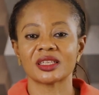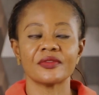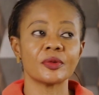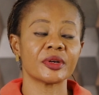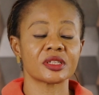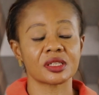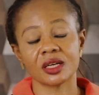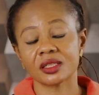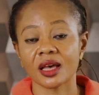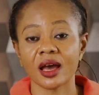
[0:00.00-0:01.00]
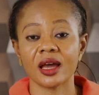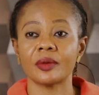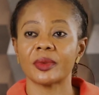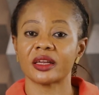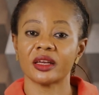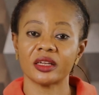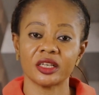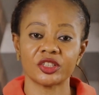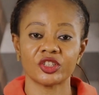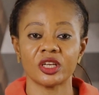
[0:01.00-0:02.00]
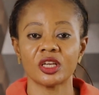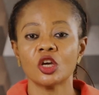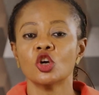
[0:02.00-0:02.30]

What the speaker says: giving personal time and energy